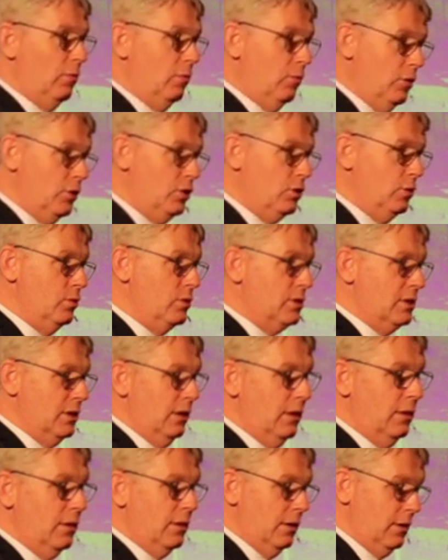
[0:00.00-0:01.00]

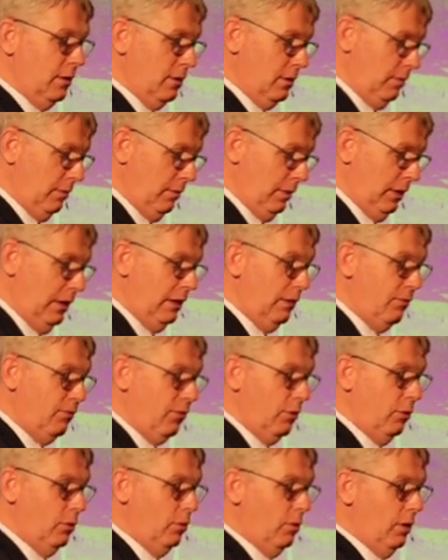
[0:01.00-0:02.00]
reducing the
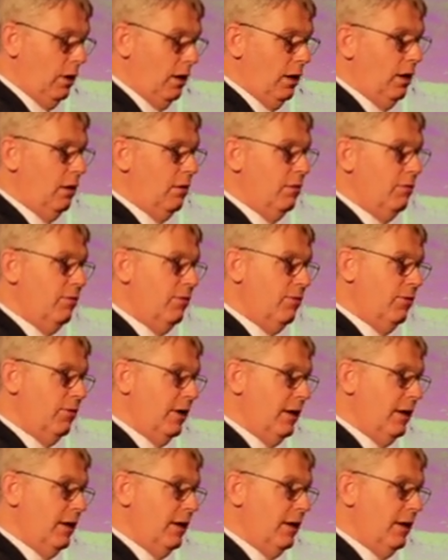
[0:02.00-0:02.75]
inflow of